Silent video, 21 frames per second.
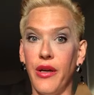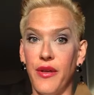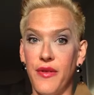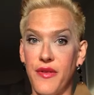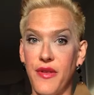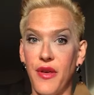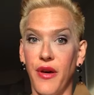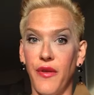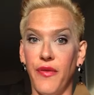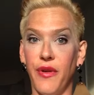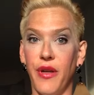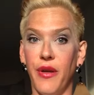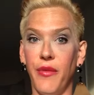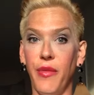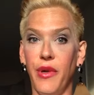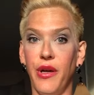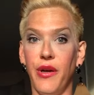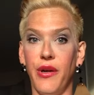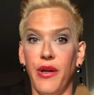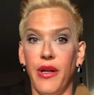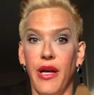yourself in a
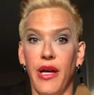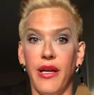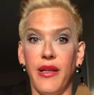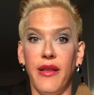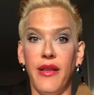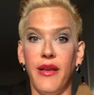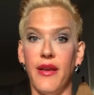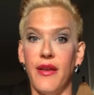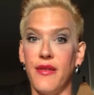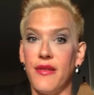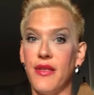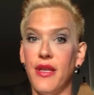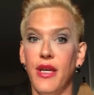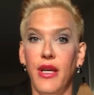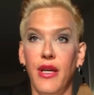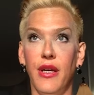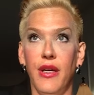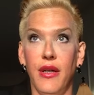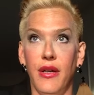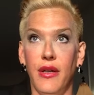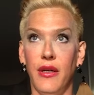mirror like this,
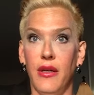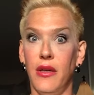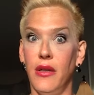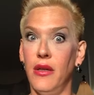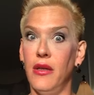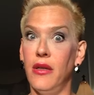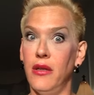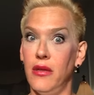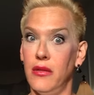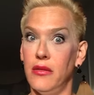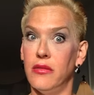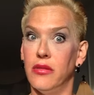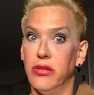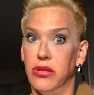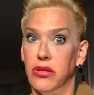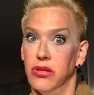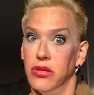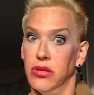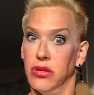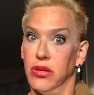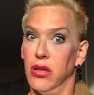
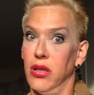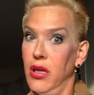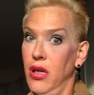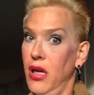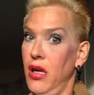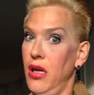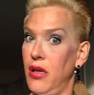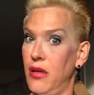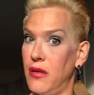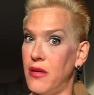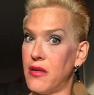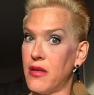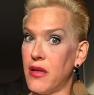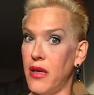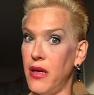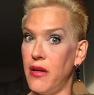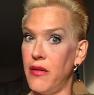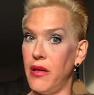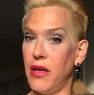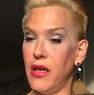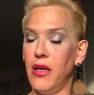oof, a little
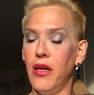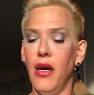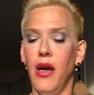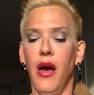scary.